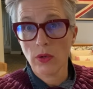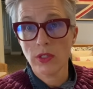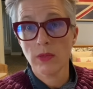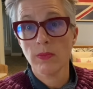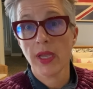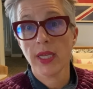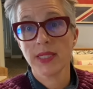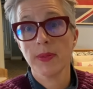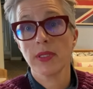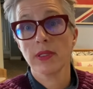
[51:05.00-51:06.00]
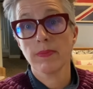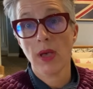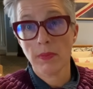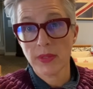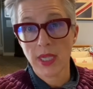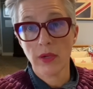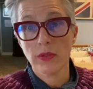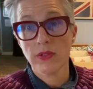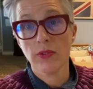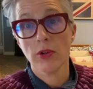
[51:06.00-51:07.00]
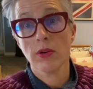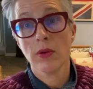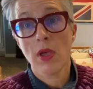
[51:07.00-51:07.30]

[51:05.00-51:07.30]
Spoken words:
to my husband's mom's house for